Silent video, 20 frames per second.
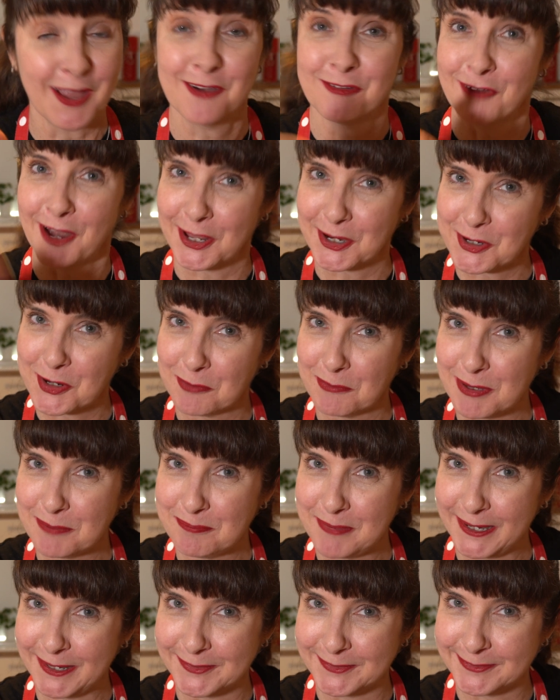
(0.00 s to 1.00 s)
write a comment
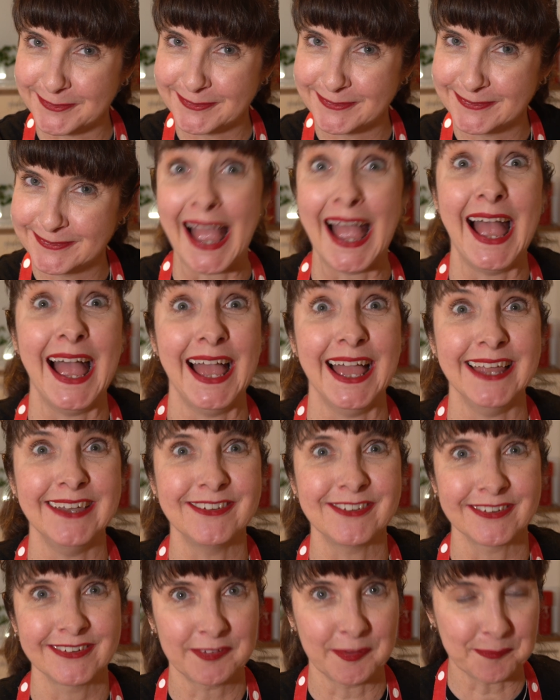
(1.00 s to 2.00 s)
below,
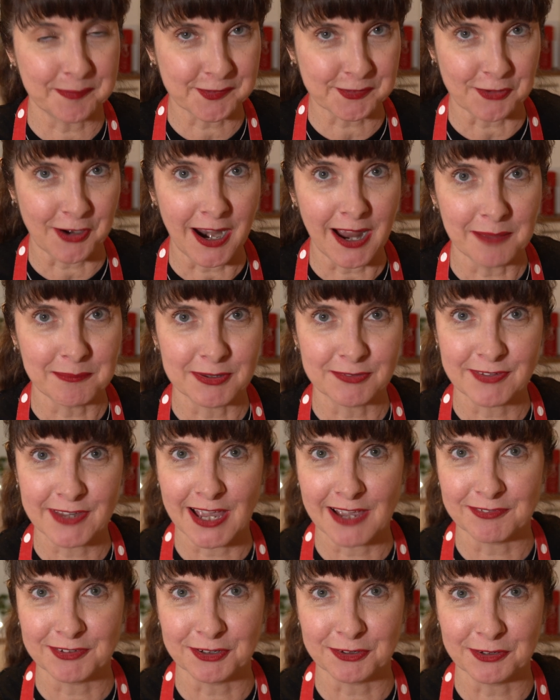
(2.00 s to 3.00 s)
and subscribe if you
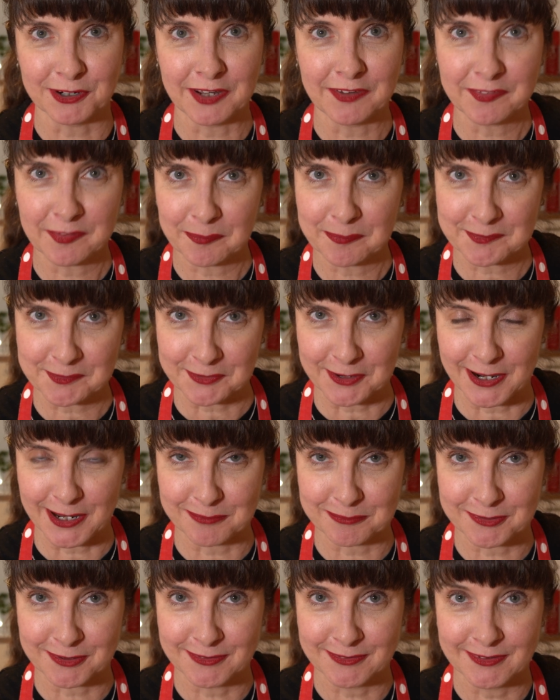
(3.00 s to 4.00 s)
haven't already subscribed.
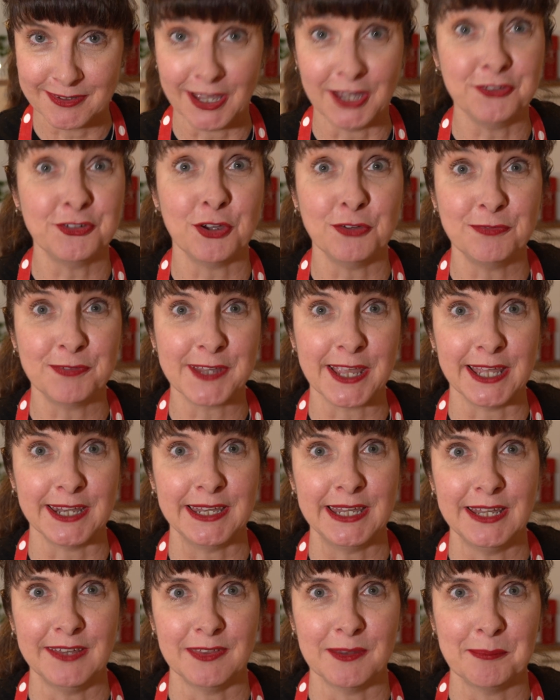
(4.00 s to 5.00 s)
And don't forget,
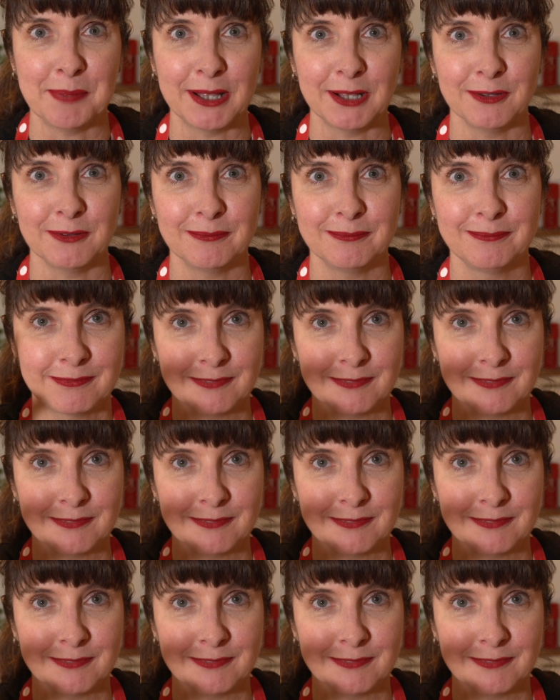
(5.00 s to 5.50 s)
hit the bell,